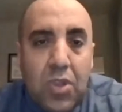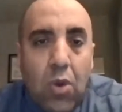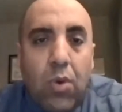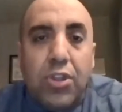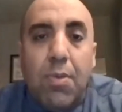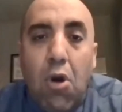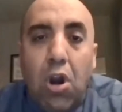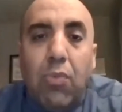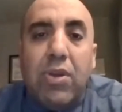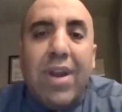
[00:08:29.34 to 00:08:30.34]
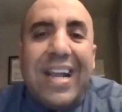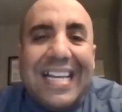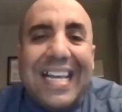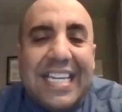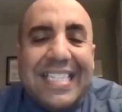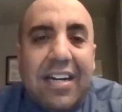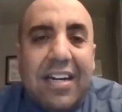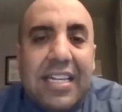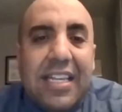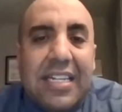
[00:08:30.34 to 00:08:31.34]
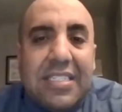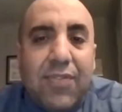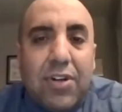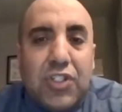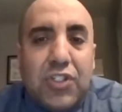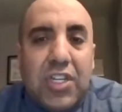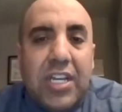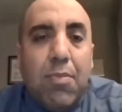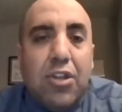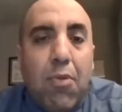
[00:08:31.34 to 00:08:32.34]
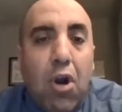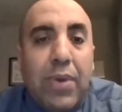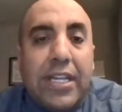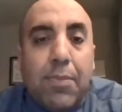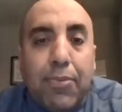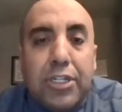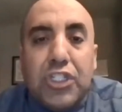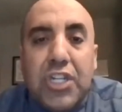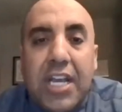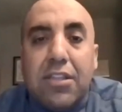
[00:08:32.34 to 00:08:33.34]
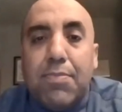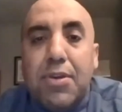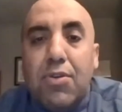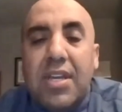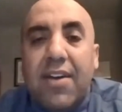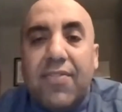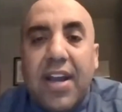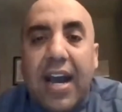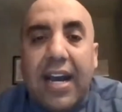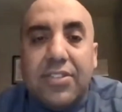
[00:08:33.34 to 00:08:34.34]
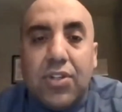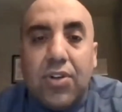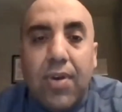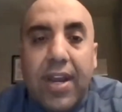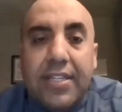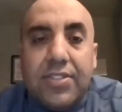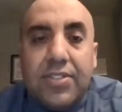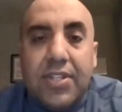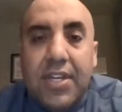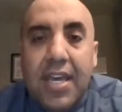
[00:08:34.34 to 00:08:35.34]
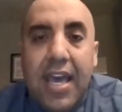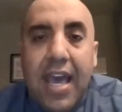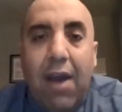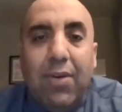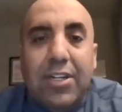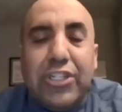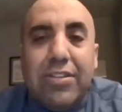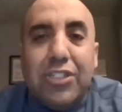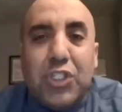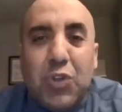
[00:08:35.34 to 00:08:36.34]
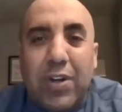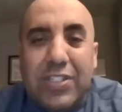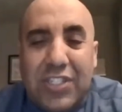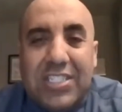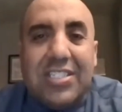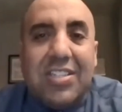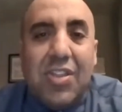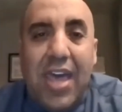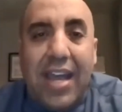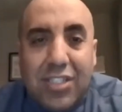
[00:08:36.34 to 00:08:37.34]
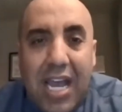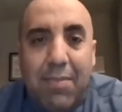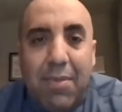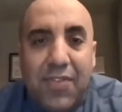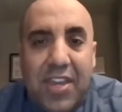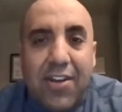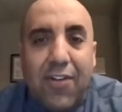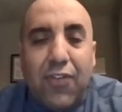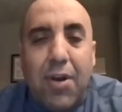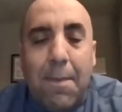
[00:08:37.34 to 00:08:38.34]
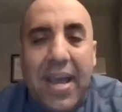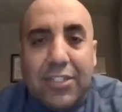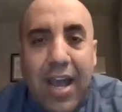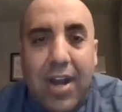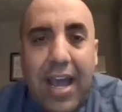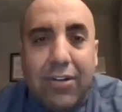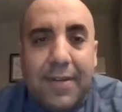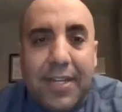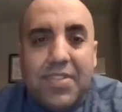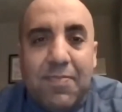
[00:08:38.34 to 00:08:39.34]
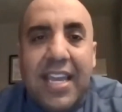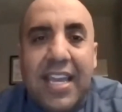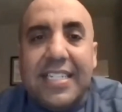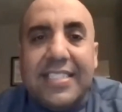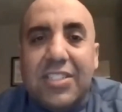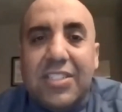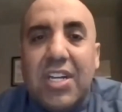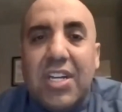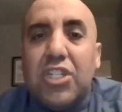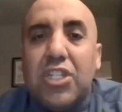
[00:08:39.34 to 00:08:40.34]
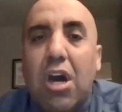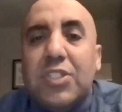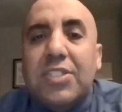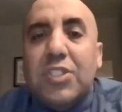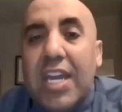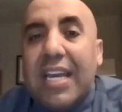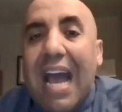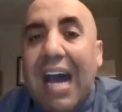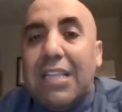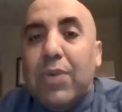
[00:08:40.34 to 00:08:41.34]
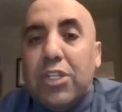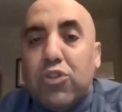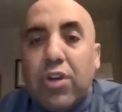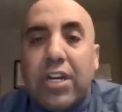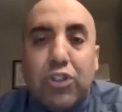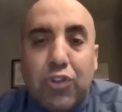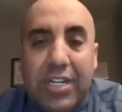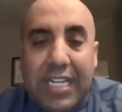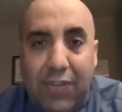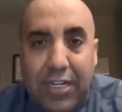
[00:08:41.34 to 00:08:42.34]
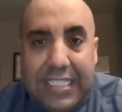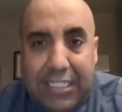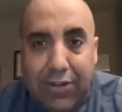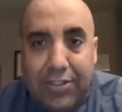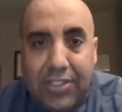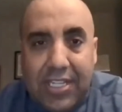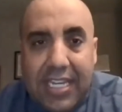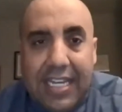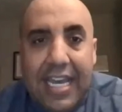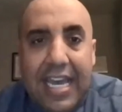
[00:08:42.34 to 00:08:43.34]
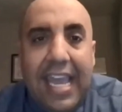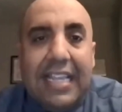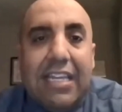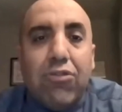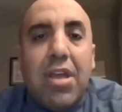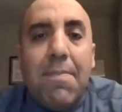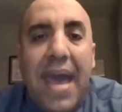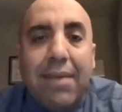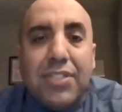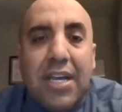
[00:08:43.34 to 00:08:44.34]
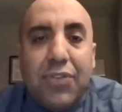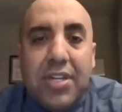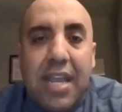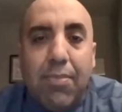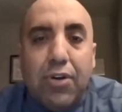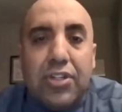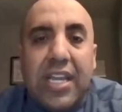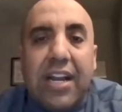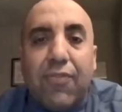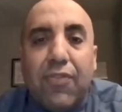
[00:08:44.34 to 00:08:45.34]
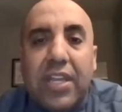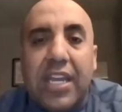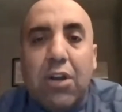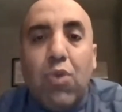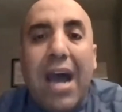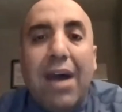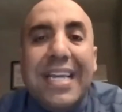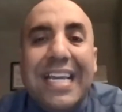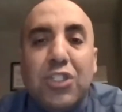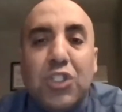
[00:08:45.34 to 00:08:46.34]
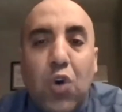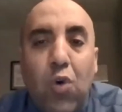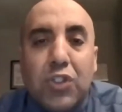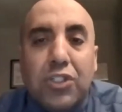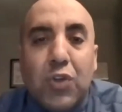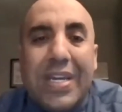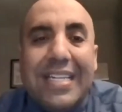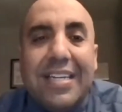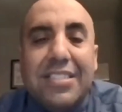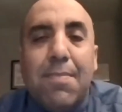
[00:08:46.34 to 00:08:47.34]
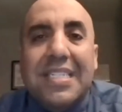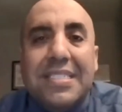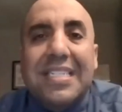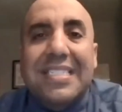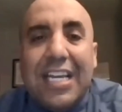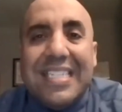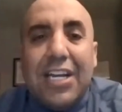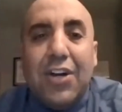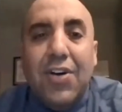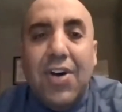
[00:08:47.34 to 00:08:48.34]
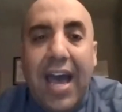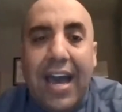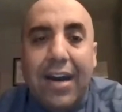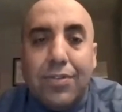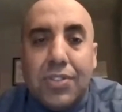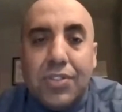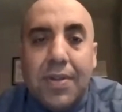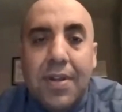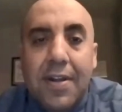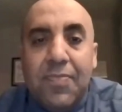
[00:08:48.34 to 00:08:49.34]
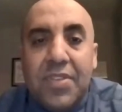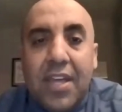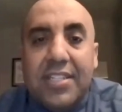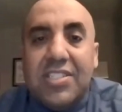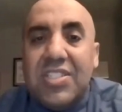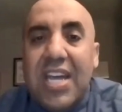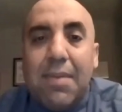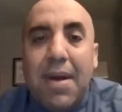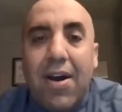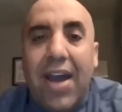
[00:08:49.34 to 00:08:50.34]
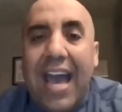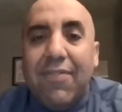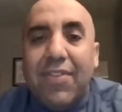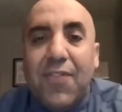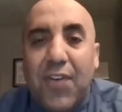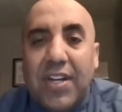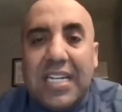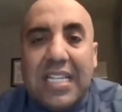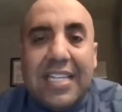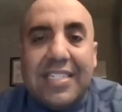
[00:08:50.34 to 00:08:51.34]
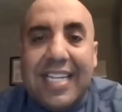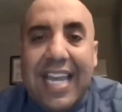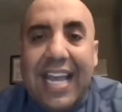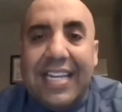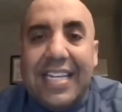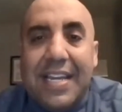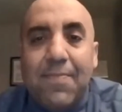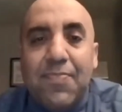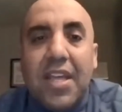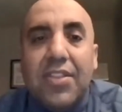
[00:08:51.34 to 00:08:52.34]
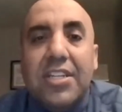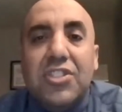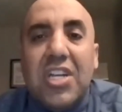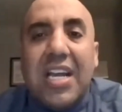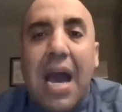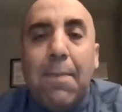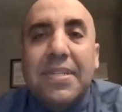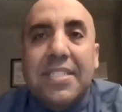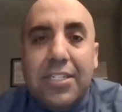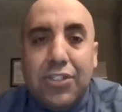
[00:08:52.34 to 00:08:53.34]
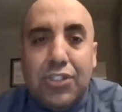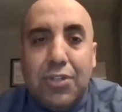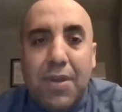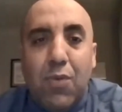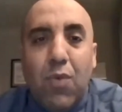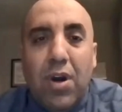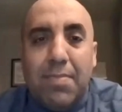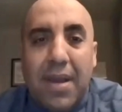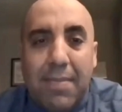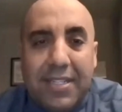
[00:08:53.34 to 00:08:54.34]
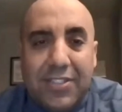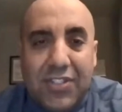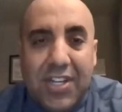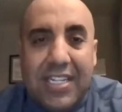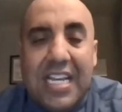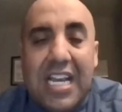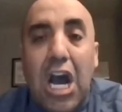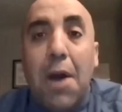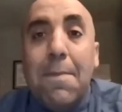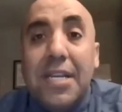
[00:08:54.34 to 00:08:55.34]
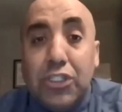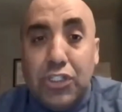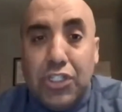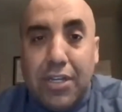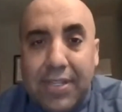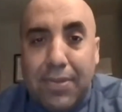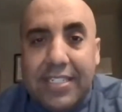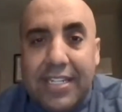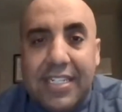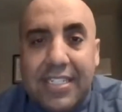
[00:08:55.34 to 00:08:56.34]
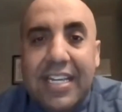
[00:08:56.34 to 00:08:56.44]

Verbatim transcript: Well, the more we recognize the ugliness of our sin, the more we can appreciate the beauty of God's grace. I want to share this story since it's that time of year from Pastor Idleman. He says his son has always taken Halloween trick or treating very seriously. He literally maps out the neighborhood carefully, routing his course so he doesn't miss a single house. This is not about having fun collecting candy. This is a competition to be won by my son, a mission to complete.